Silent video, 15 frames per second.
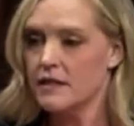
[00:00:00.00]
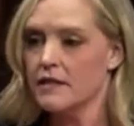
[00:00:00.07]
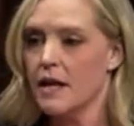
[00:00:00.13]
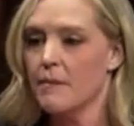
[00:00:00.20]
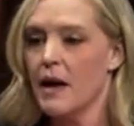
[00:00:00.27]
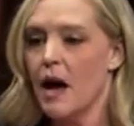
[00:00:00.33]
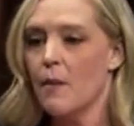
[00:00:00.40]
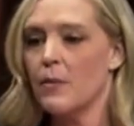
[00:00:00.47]

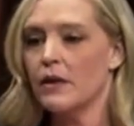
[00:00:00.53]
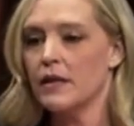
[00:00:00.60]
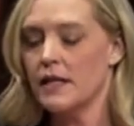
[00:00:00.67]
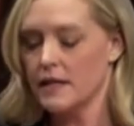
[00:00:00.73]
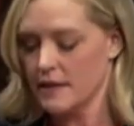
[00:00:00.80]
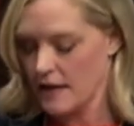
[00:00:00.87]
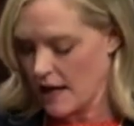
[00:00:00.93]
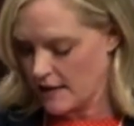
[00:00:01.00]
somehow
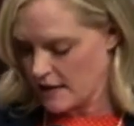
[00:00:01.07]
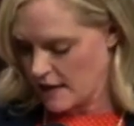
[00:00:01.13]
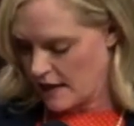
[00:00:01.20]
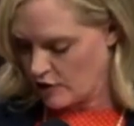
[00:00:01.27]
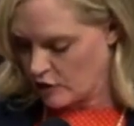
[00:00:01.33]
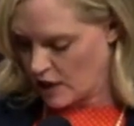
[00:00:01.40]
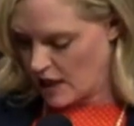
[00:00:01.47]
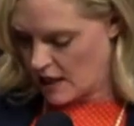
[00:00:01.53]
politicizing
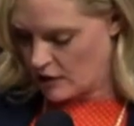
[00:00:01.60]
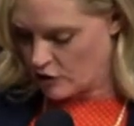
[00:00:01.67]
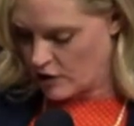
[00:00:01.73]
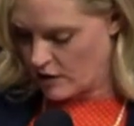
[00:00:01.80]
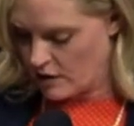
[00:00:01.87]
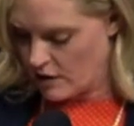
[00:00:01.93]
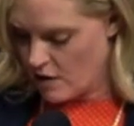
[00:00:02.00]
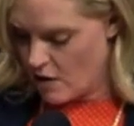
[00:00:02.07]

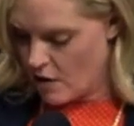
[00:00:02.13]
education,